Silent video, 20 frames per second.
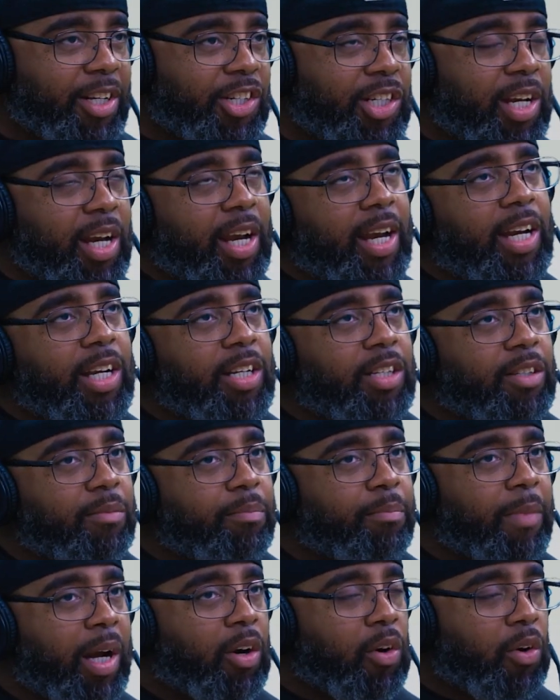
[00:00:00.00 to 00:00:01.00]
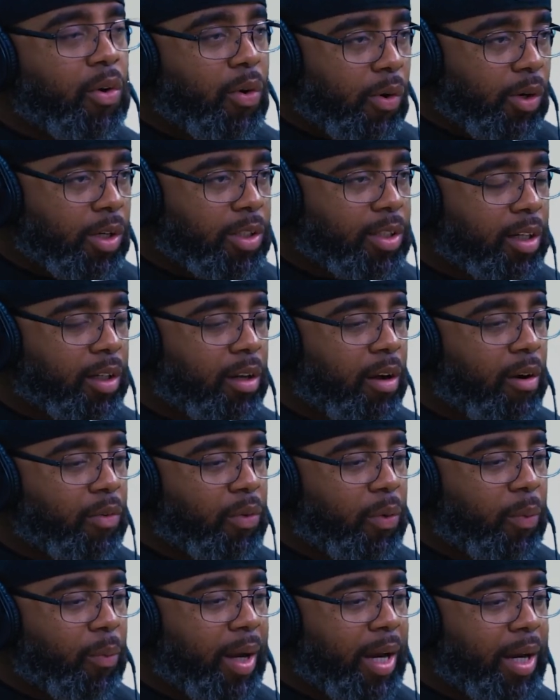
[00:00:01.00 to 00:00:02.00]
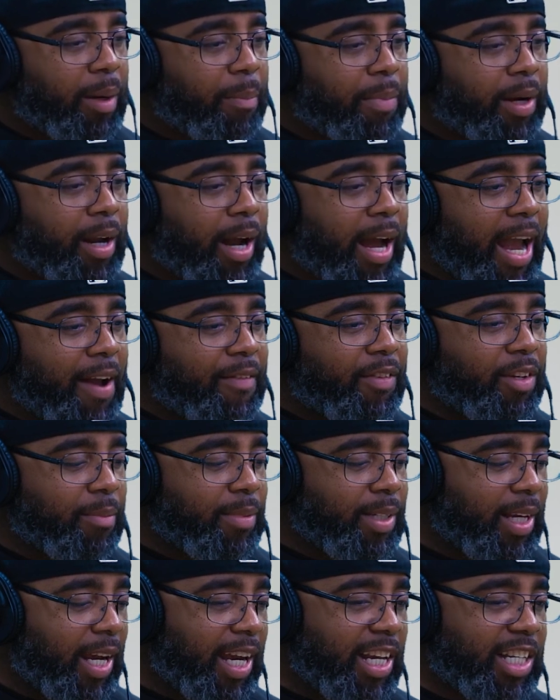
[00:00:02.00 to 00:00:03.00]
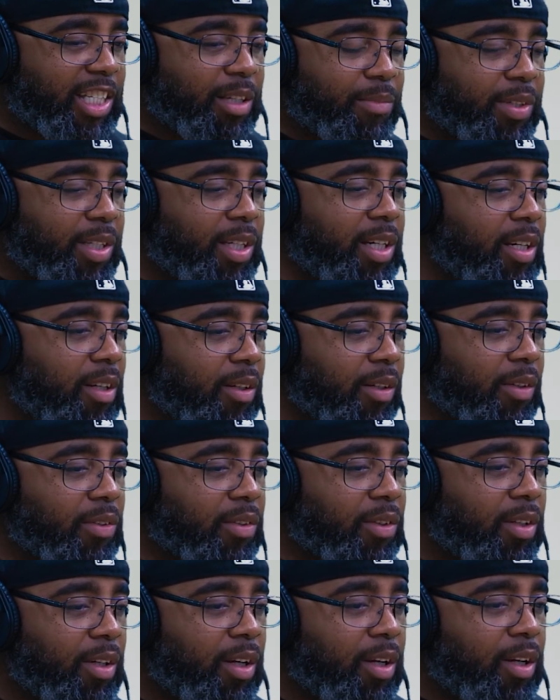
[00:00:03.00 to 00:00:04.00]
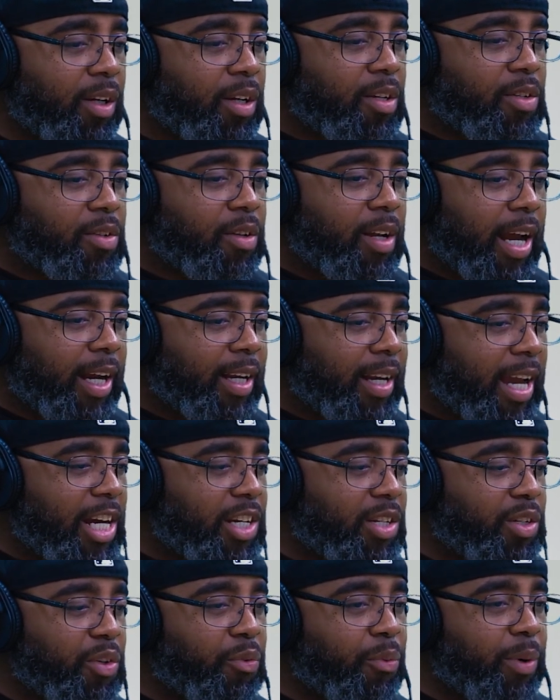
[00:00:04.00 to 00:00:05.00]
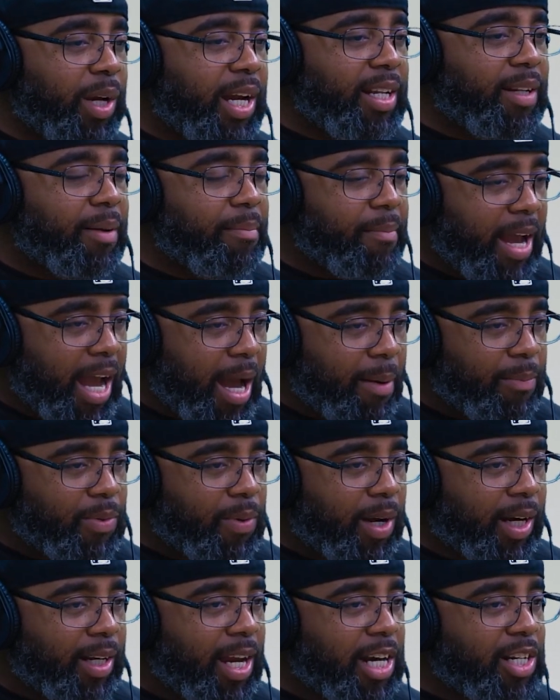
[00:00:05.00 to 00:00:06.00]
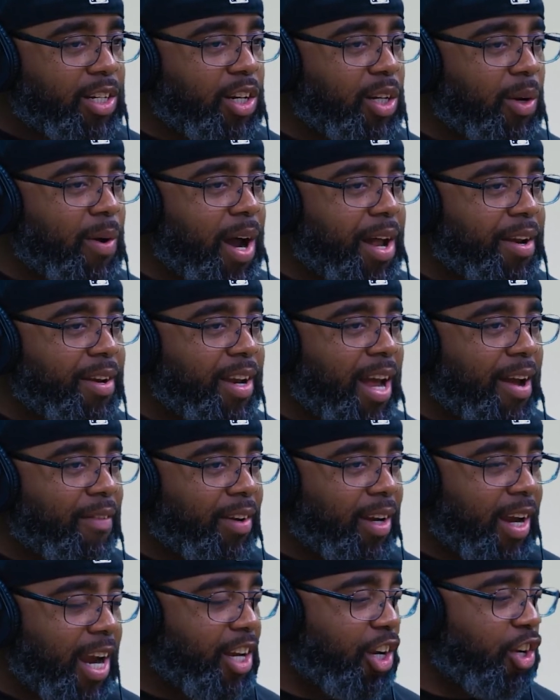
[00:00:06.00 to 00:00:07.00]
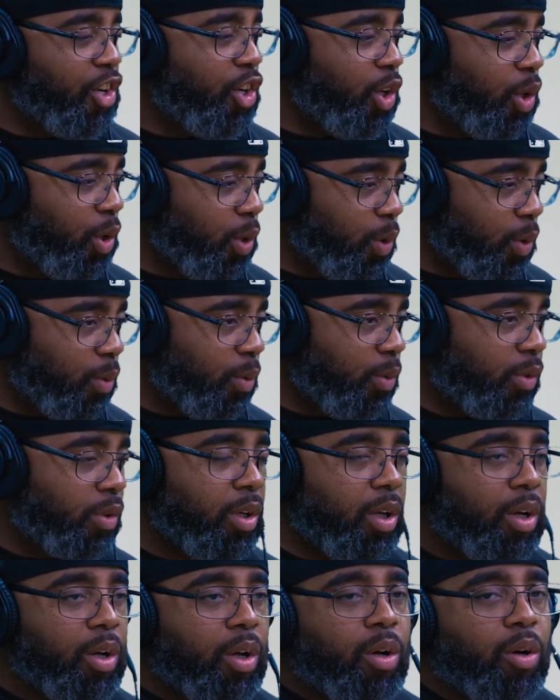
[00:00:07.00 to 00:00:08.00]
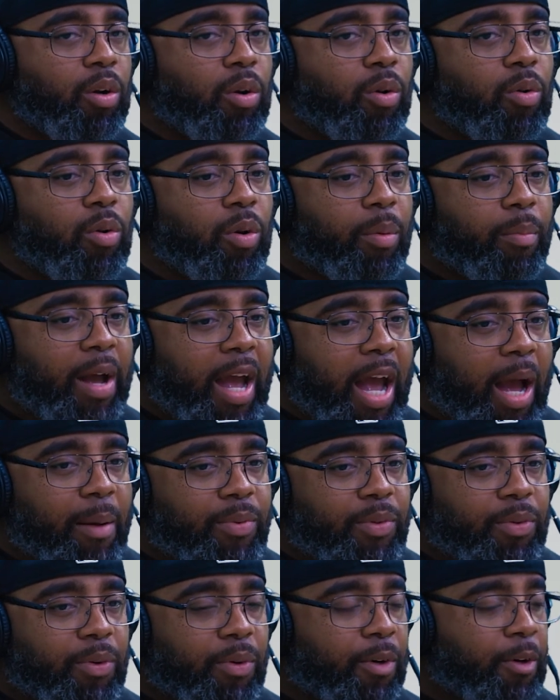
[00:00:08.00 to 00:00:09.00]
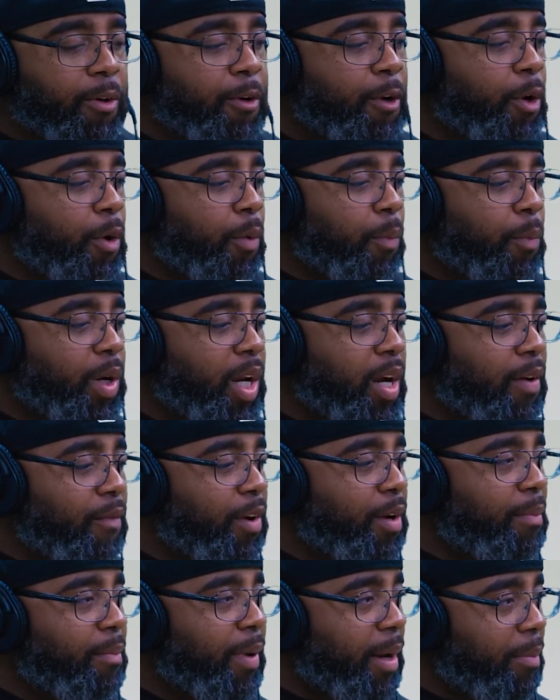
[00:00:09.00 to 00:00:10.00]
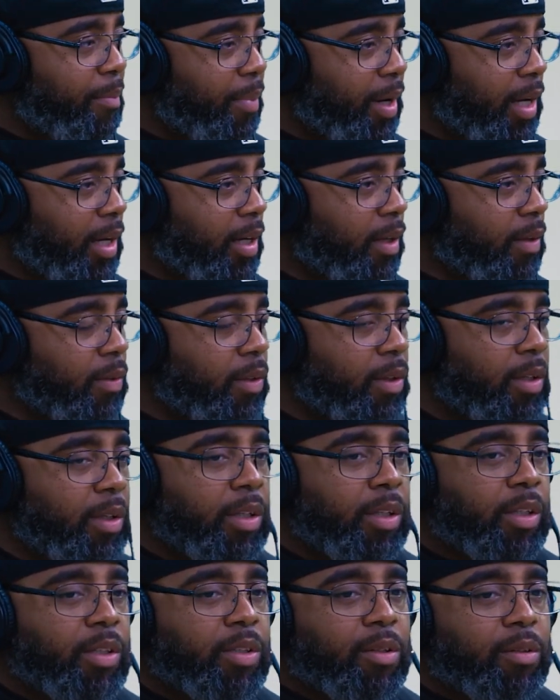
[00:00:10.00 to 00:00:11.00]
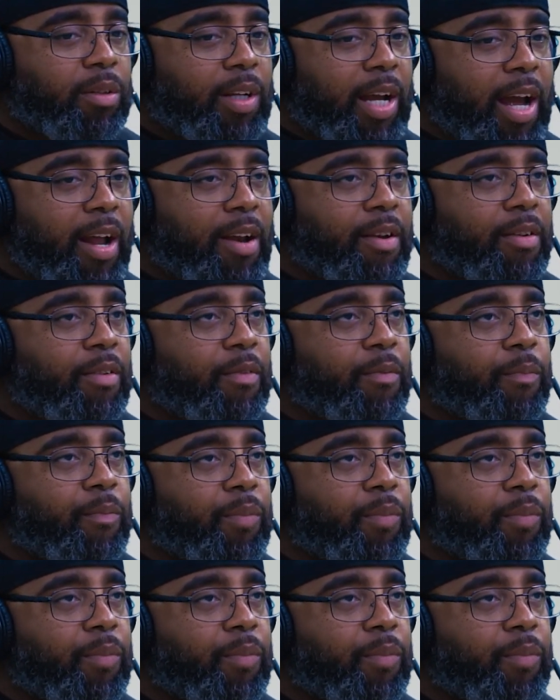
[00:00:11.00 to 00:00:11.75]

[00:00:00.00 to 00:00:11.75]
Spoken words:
to change my course along the way, but I have to obtain some skills so that I can actually read the map, so I can actually know how to navigate and use Google Maps or whatever it may be, so that